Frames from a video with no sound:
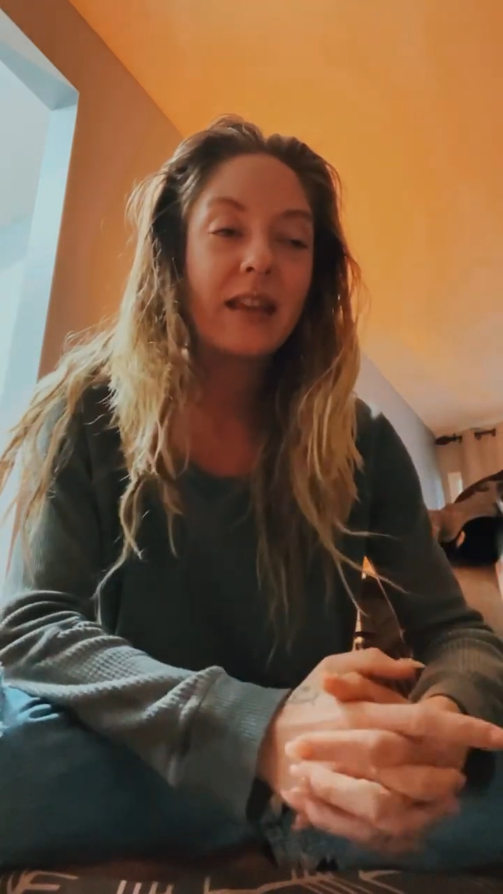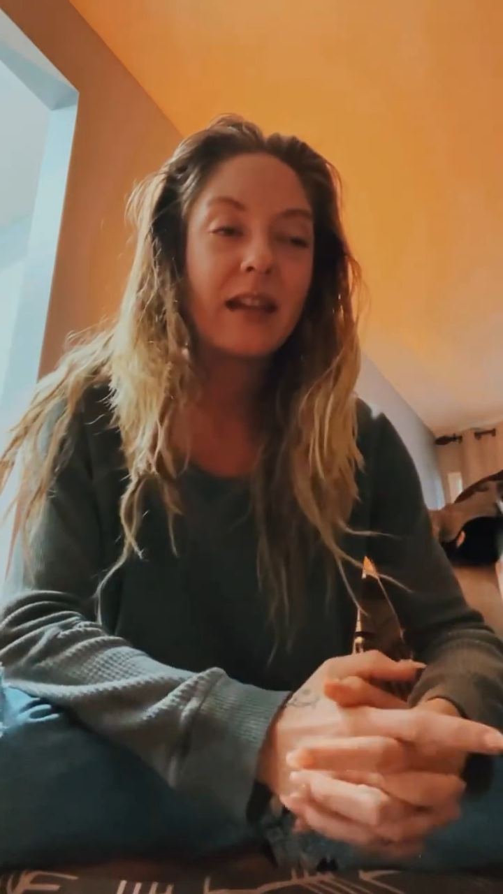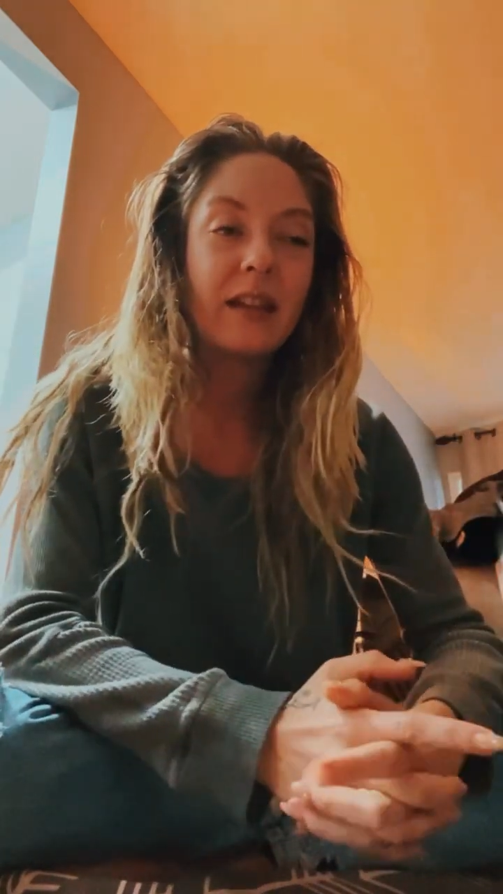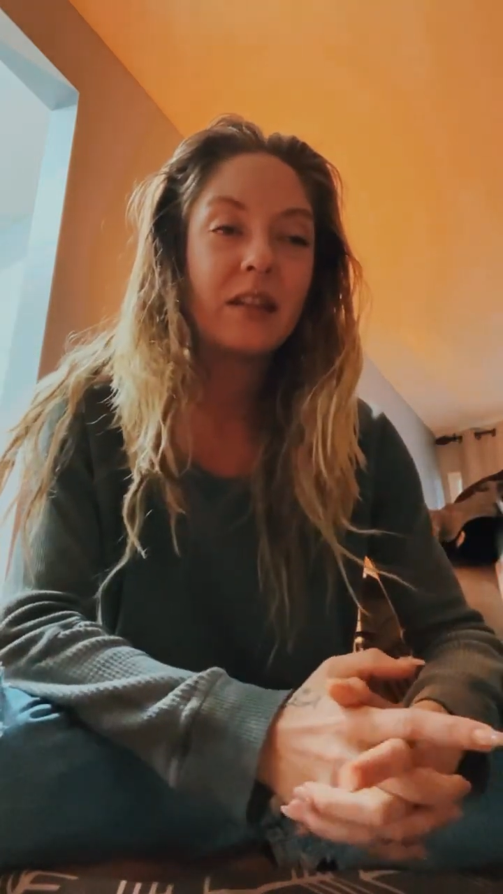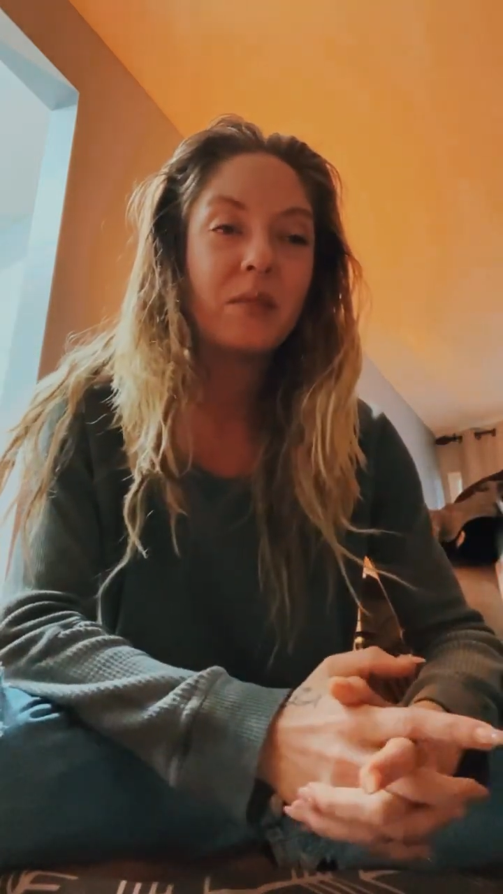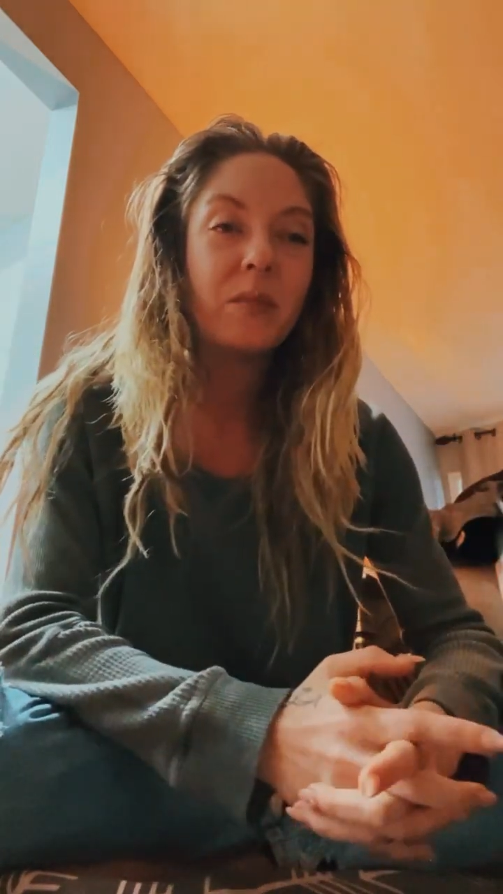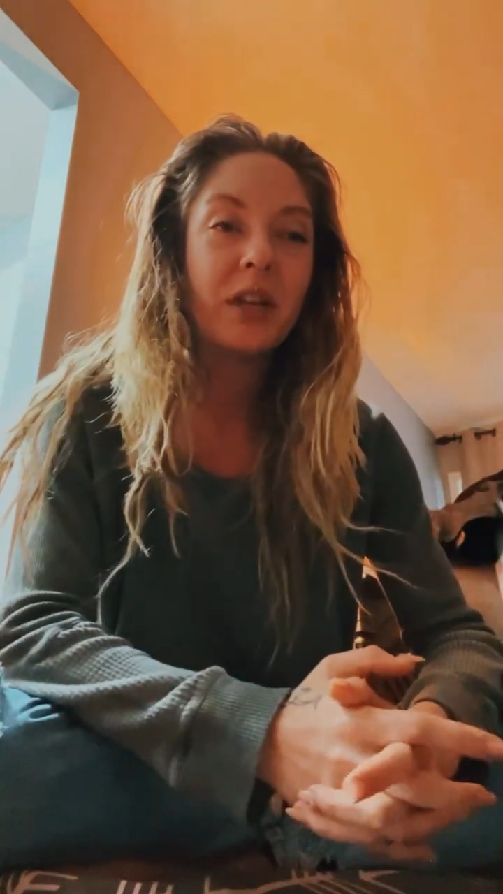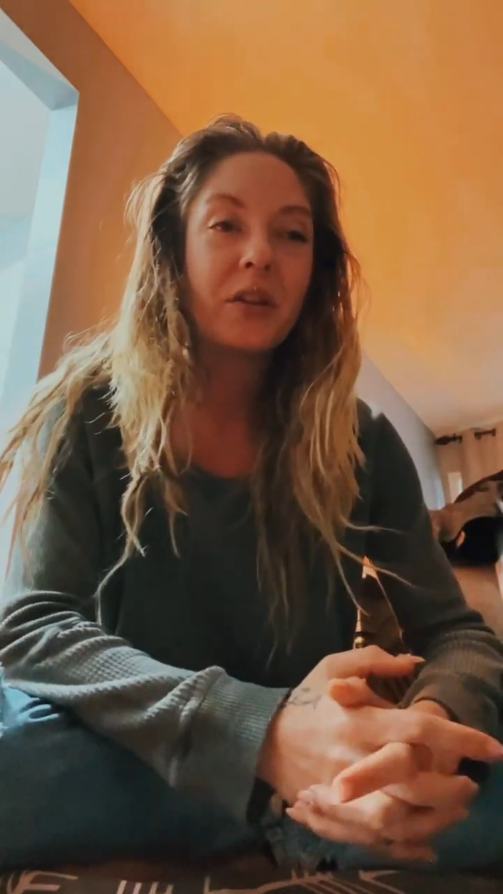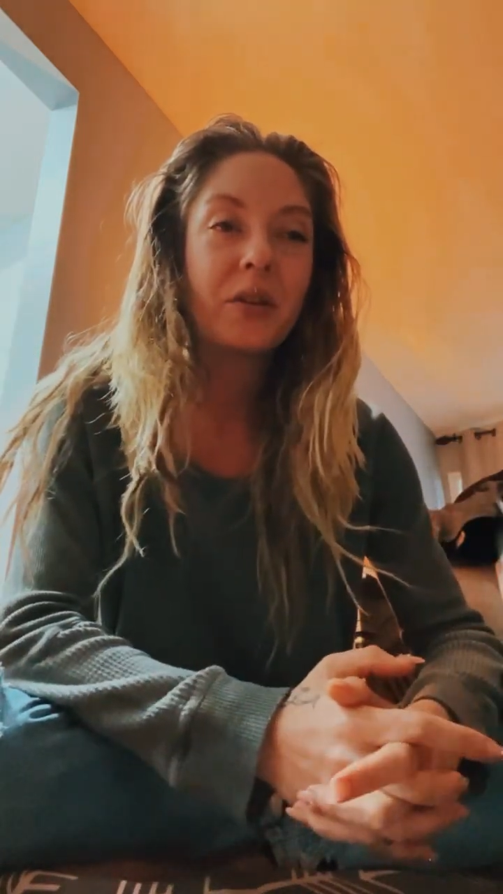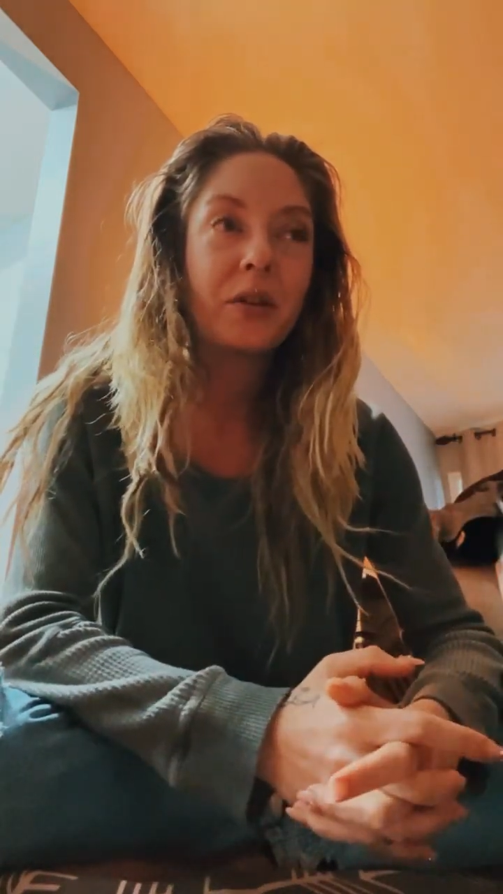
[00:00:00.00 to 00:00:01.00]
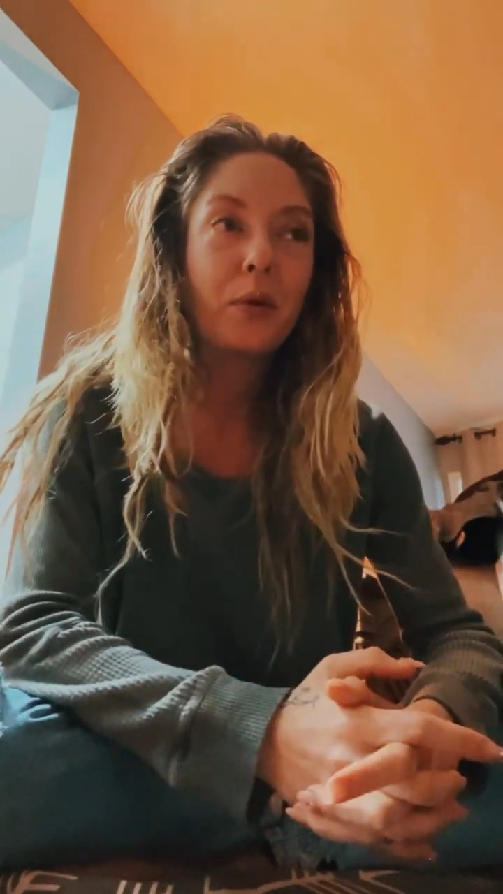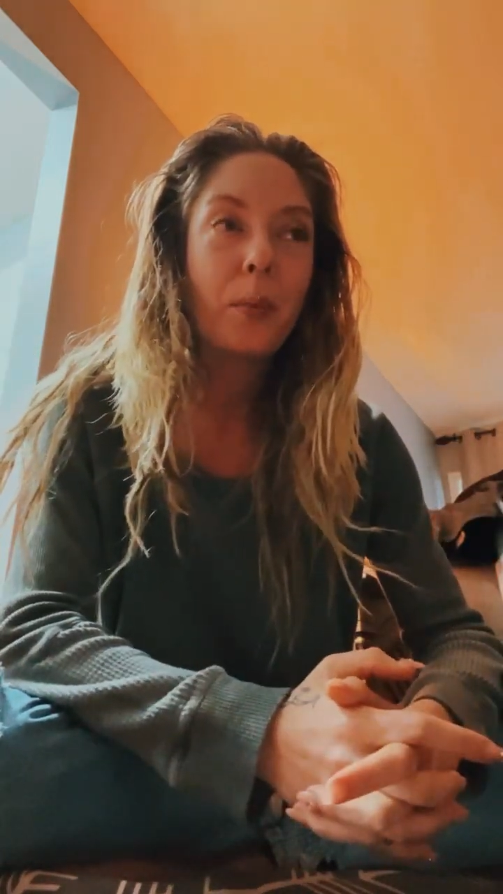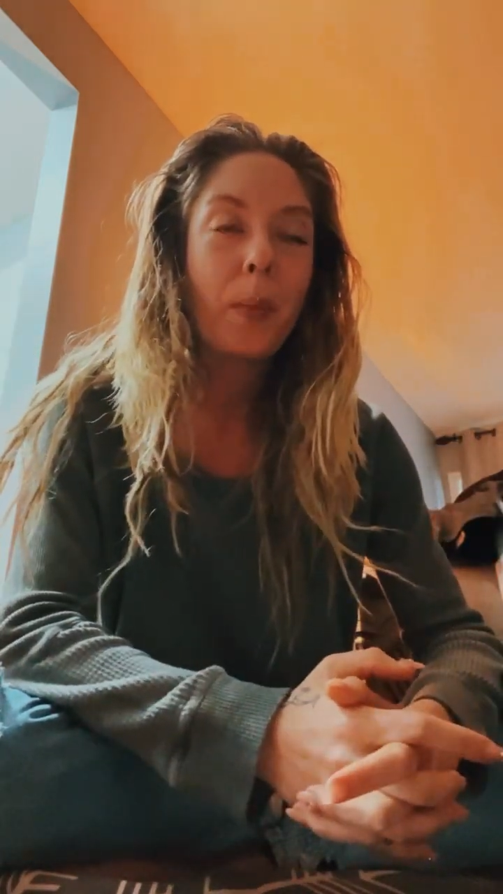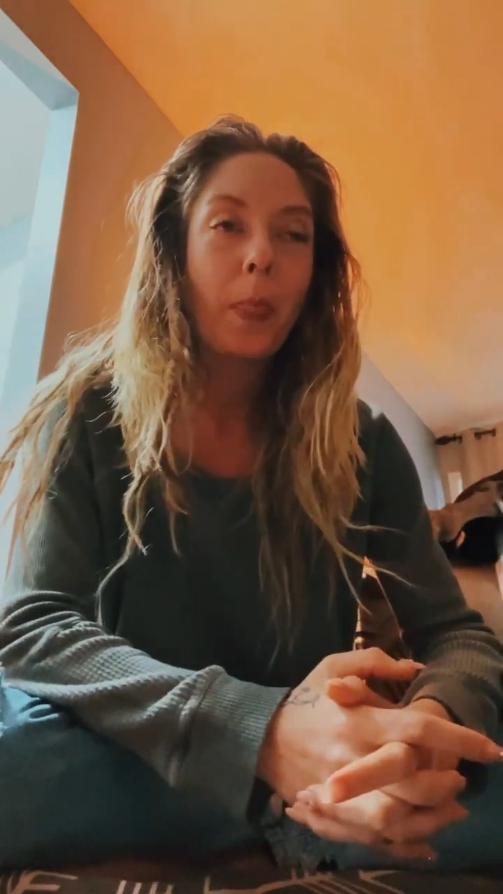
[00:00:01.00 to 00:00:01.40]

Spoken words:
then in the middle,